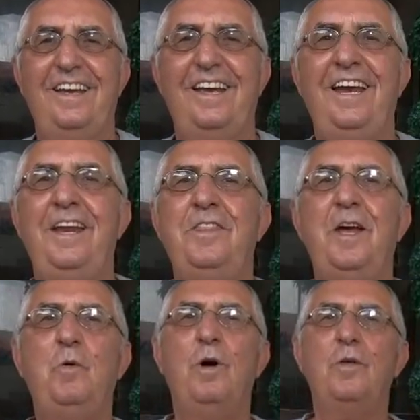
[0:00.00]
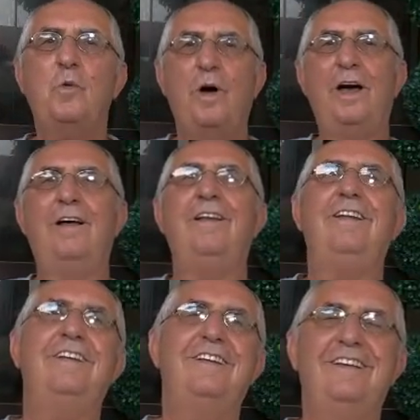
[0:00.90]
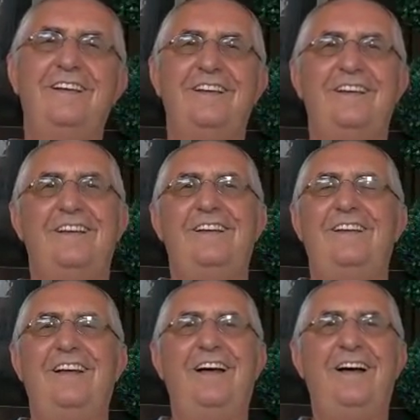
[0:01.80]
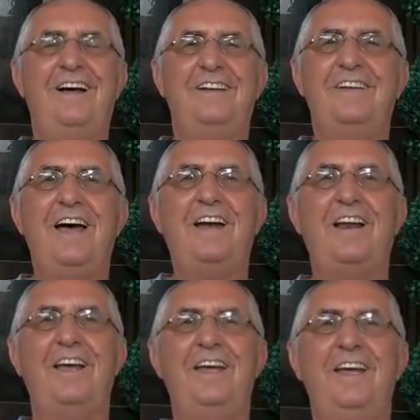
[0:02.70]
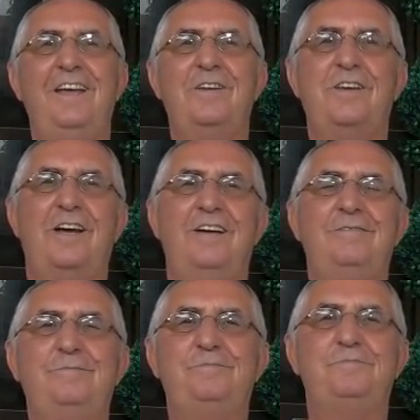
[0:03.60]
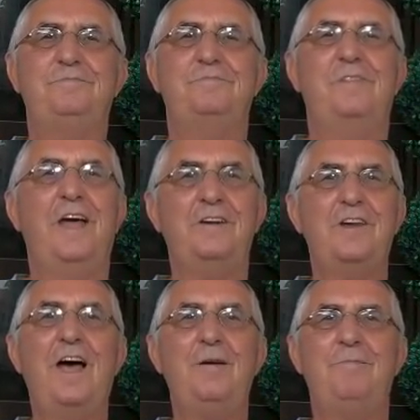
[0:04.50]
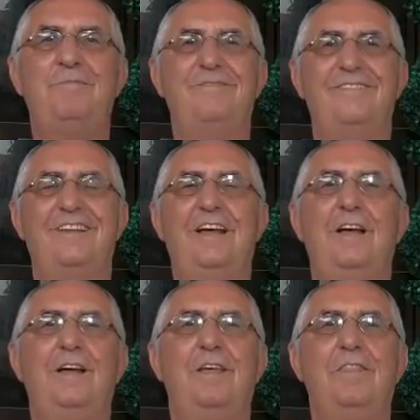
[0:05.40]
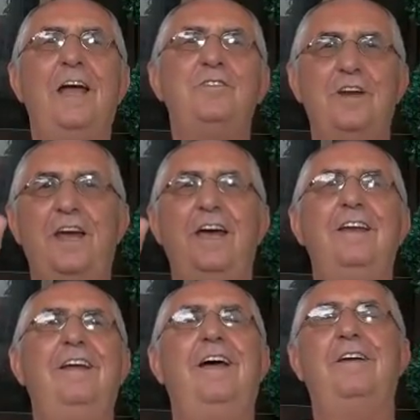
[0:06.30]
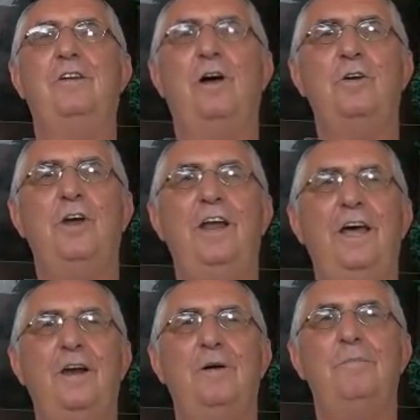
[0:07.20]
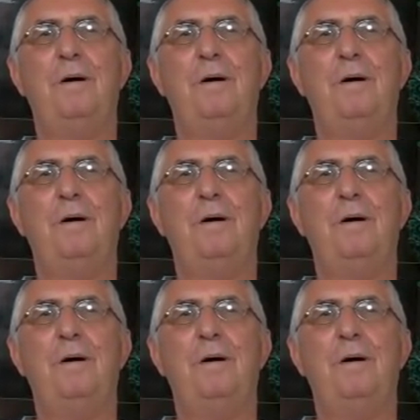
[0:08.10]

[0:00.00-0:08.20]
Anything worthwhile uh, tackling is uh, takes time. Thanks again. Talk to you later.